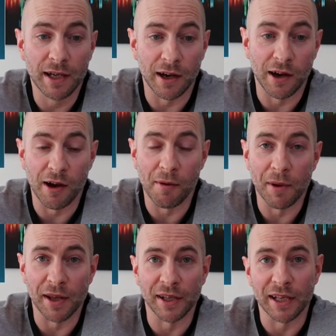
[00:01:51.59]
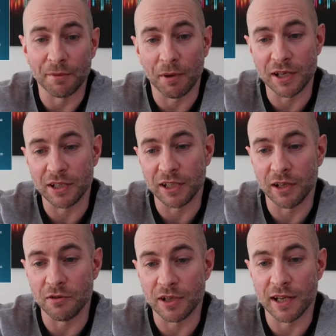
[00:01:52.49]
and then it basically
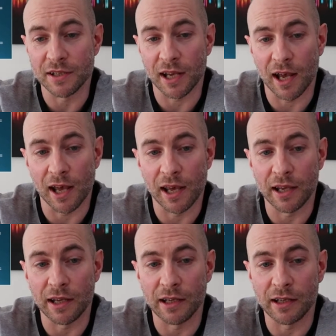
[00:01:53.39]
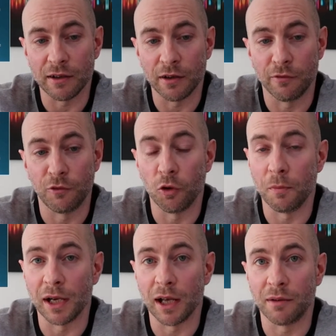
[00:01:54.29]
uses a
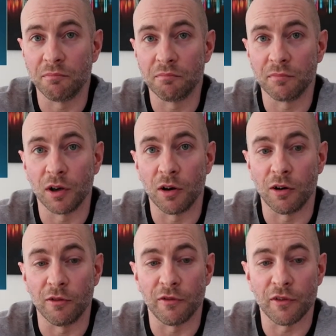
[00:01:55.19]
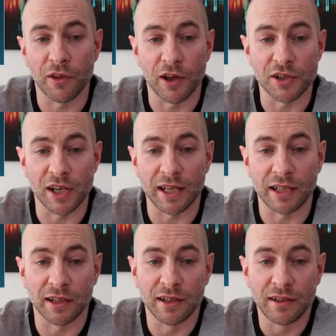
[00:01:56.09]
formula of
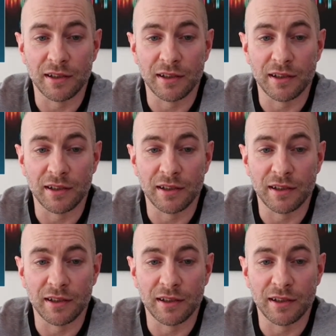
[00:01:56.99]
13,